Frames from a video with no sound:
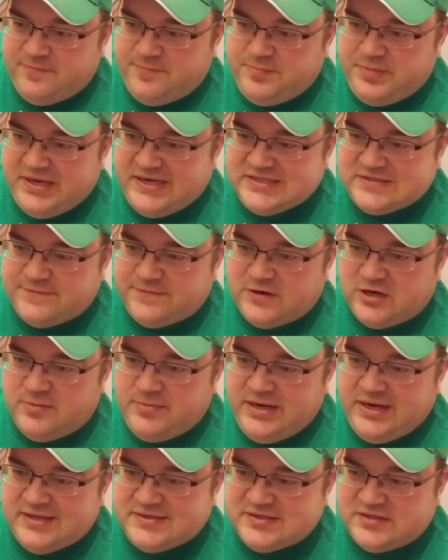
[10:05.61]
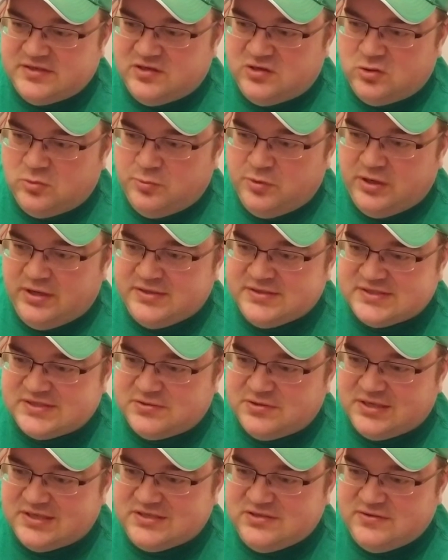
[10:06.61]
paced farmhands and home runs
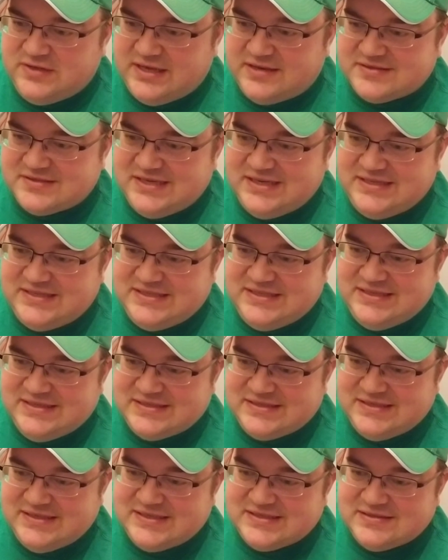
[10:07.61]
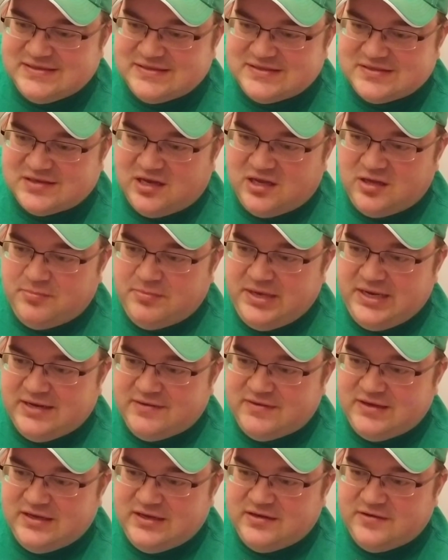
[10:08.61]
during a 2018 season that saw him make
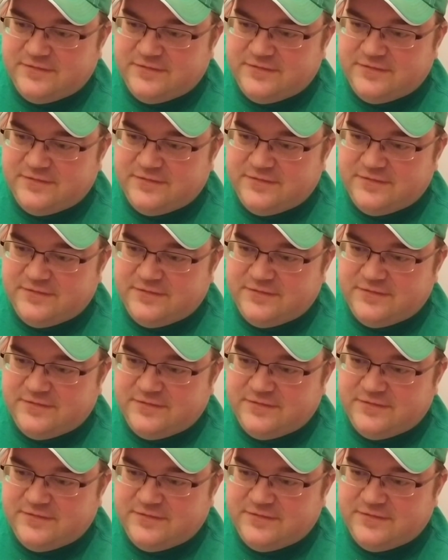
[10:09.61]
the